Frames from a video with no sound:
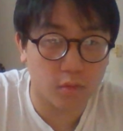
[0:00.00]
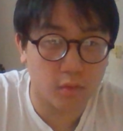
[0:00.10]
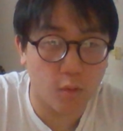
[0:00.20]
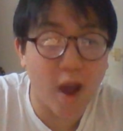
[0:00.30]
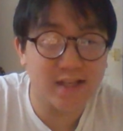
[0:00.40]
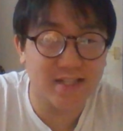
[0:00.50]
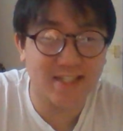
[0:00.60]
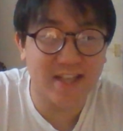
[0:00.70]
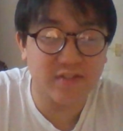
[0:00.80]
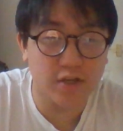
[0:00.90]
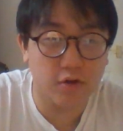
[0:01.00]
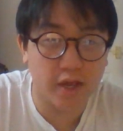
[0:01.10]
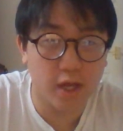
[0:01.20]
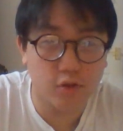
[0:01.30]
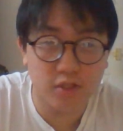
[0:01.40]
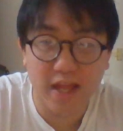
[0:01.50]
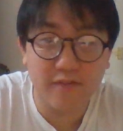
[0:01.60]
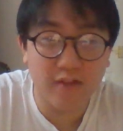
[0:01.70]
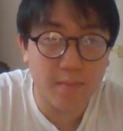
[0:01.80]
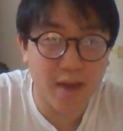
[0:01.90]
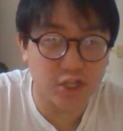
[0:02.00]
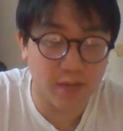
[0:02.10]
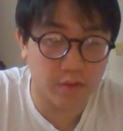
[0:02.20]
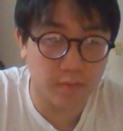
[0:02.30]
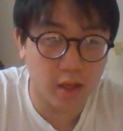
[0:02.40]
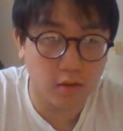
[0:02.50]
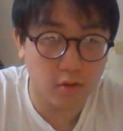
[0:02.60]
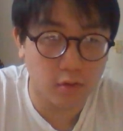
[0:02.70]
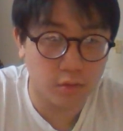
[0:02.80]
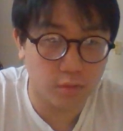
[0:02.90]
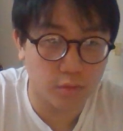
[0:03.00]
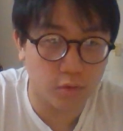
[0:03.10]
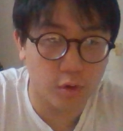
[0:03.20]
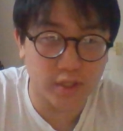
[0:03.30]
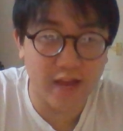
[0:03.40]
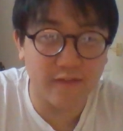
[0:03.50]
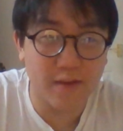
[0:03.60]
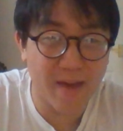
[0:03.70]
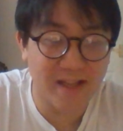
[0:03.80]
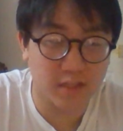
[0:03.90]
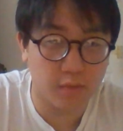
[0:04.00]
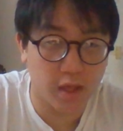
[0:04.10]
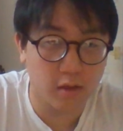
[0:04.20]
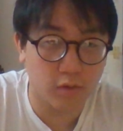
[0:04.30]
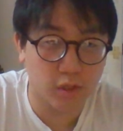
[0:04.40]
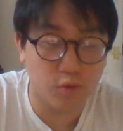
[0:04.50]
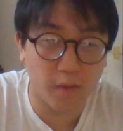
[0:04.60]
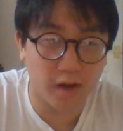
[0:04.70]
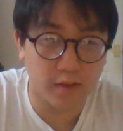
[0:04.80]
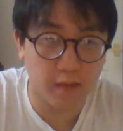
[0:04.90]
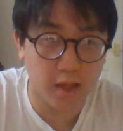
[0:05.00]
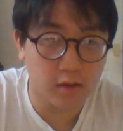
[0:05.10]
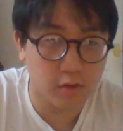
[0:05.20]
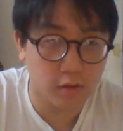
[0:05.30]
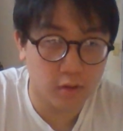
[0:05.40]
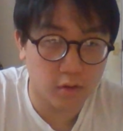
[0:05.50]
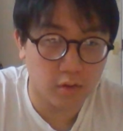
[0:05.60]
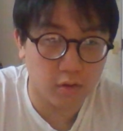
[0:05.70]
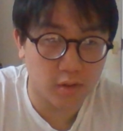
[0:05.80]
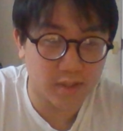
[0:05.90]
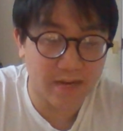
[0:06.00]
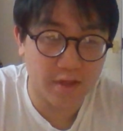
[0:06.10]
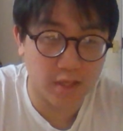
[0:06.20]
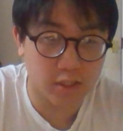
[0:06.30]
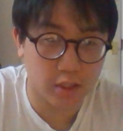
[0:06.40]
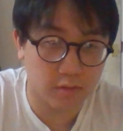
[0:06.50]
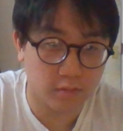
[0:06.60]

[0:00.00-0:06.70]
Why is this 17-year-old kid who's in infinitely better shape than me, looks infinitely better than me, has more money than me, telling me this shit?